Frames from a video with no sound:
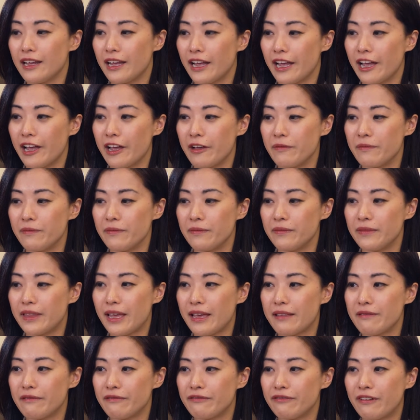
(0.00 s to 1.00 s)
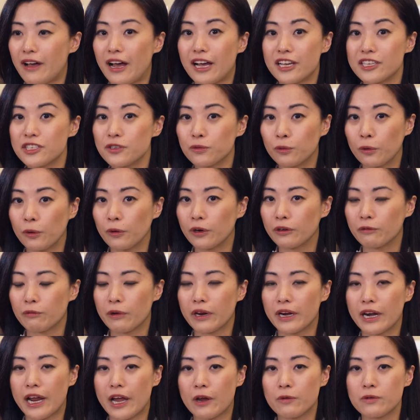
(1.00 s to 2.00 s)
Then fast forward when I